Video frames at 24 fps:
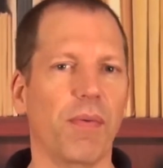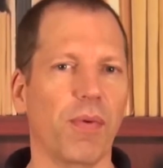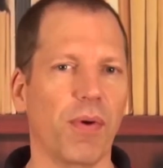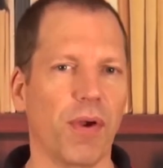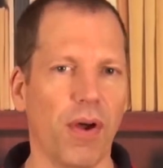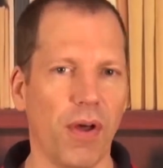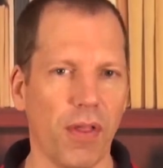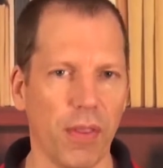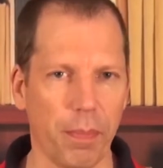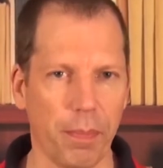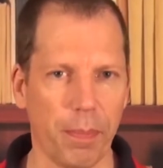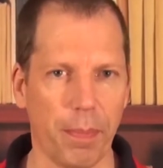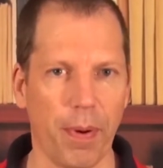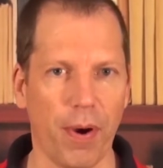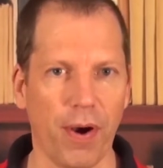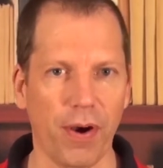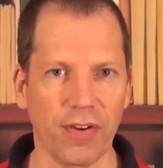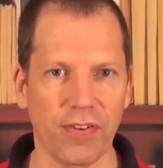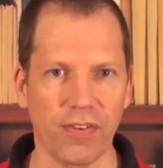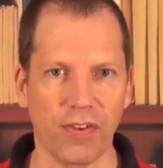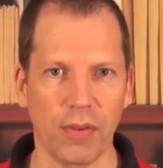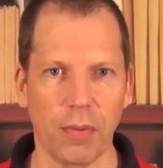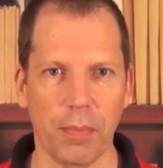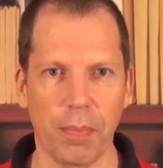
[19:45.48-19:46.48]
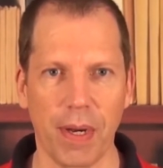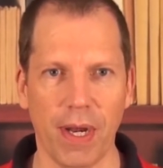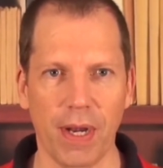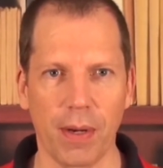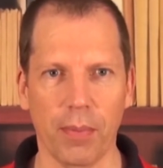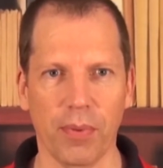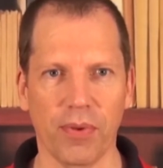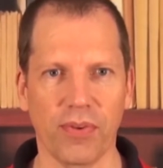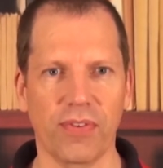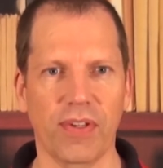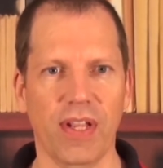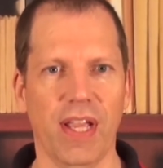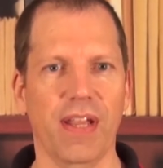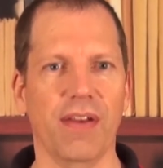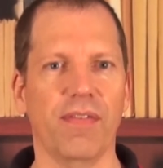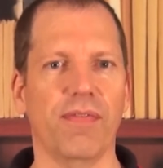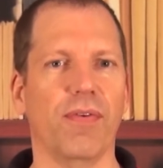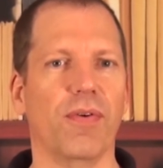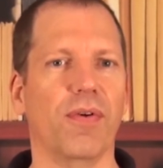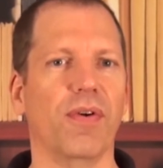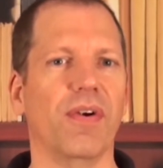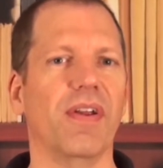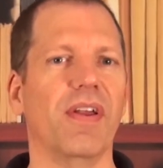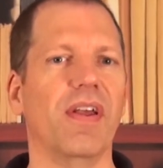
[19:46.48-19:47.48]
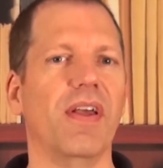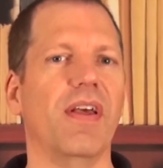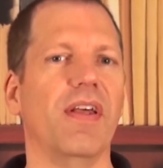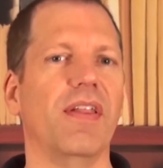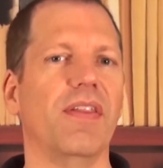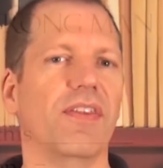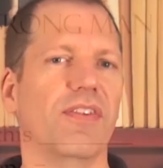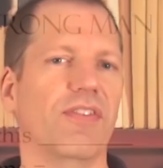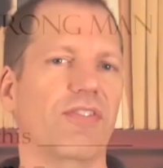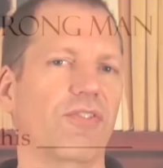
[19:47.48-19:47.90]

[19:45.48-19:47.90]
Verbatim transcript: what all the parts of the parable stand for. The